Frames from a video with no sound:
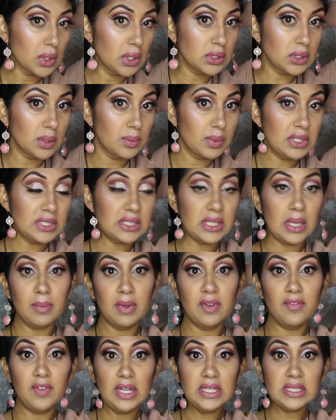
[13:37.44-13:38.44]
So I'm going to set
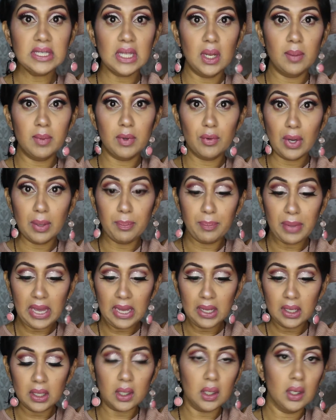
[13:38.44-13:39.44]
my face, and I'll be right
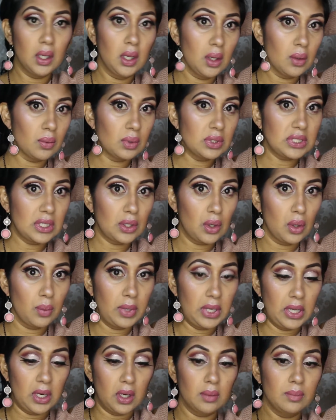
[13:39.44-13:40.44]
back once I comb
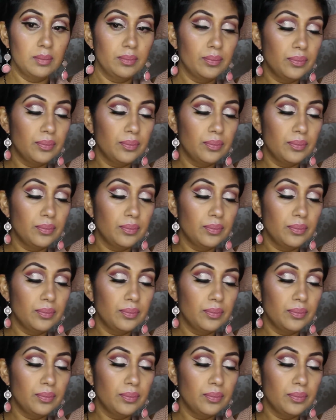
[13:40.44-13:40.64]
my hair.